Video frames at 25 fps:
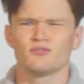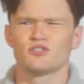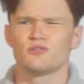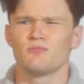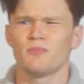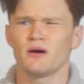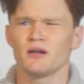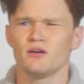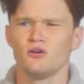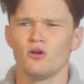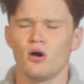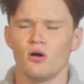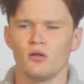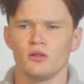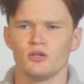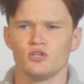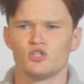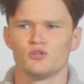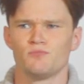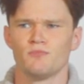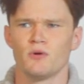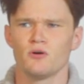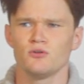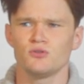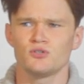to my
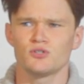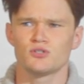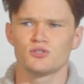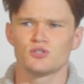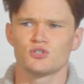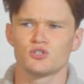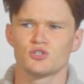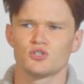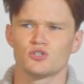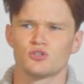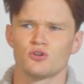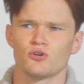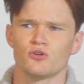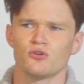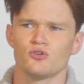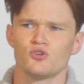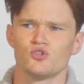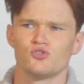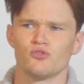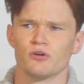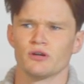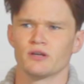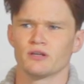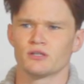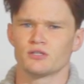knowledge, most stirred
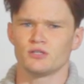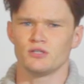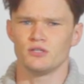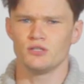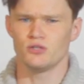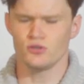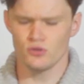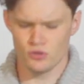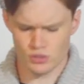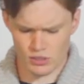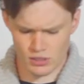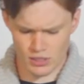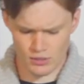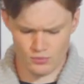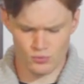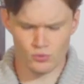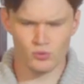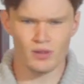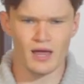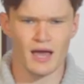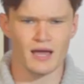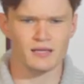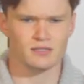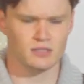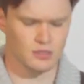drinks usually
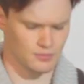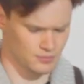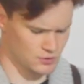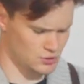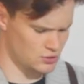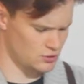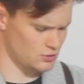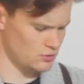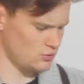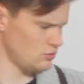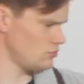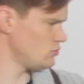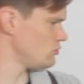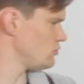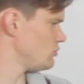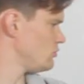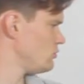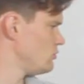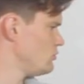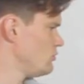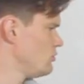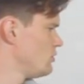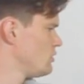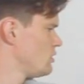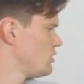will add up
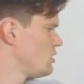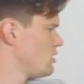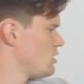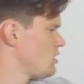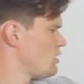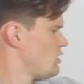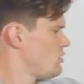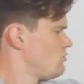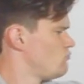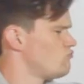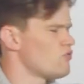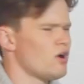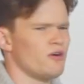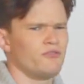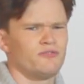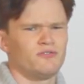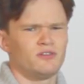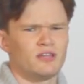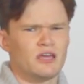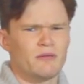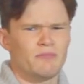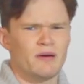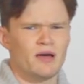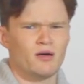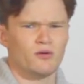to
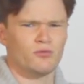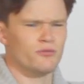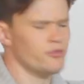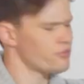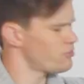roughly about